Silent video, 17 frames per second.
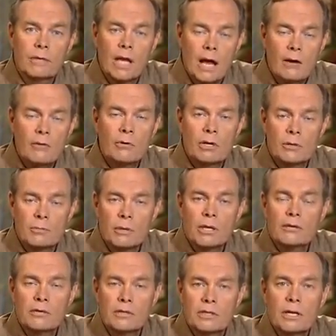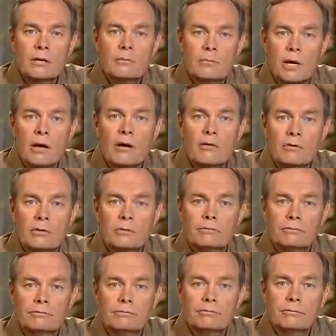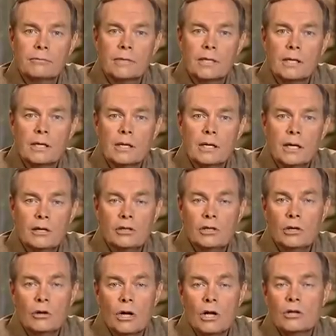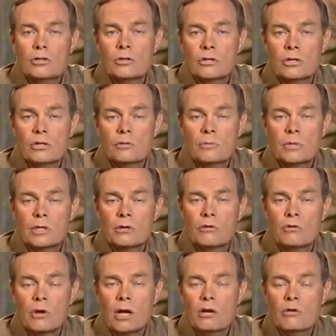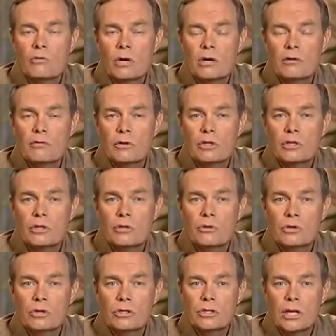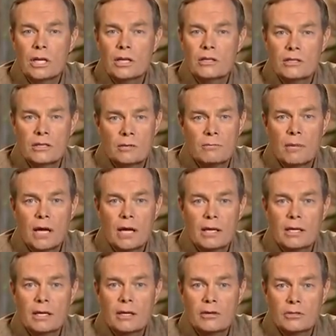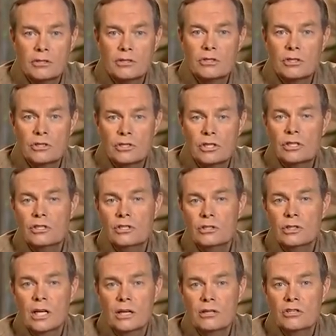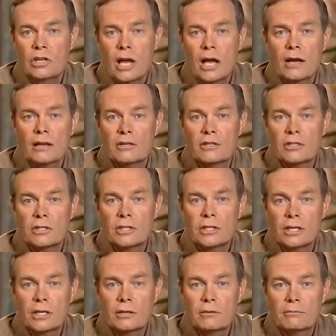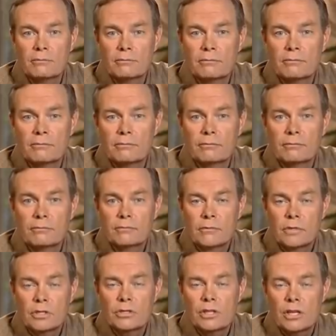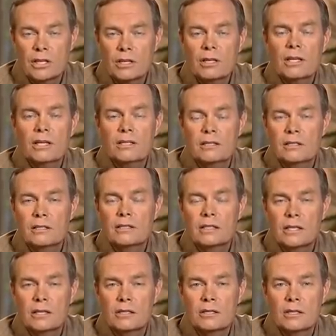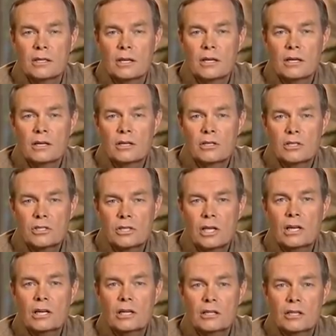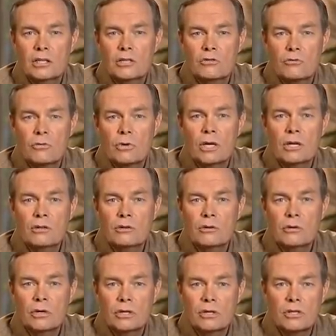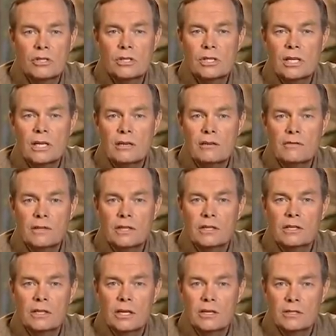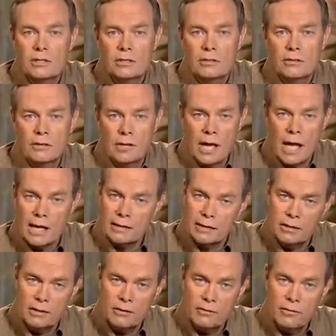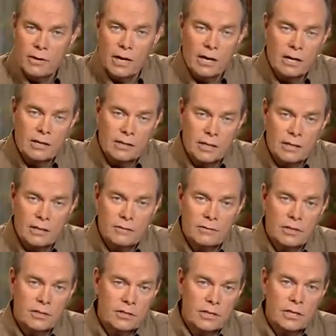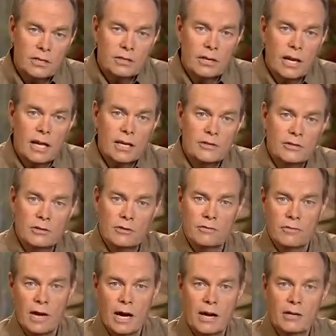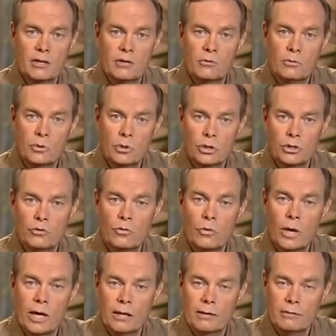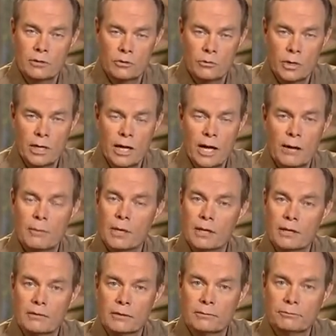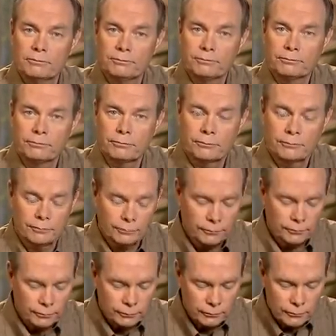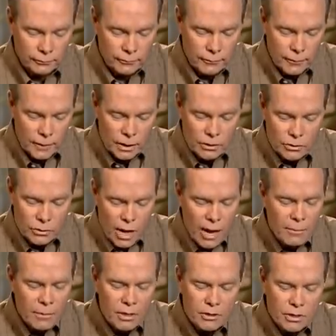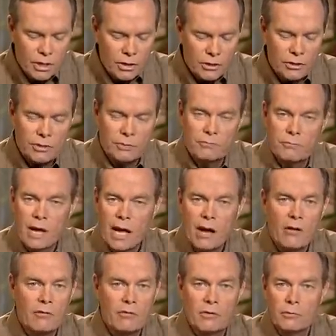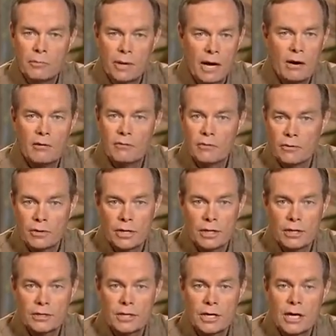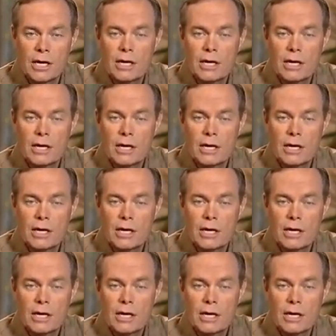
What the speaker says: I really believe it's that powerful. And you know, also, this would be a great way for you to take somebody else and just issue that challenge to them. Just say, listen to this, study this, read through it, and see if it doesn't light their fire. I tell you, if this doesn't light your fire, your wood's wet. It's the way I believe it. So I've been sharing some powerful, powerful things.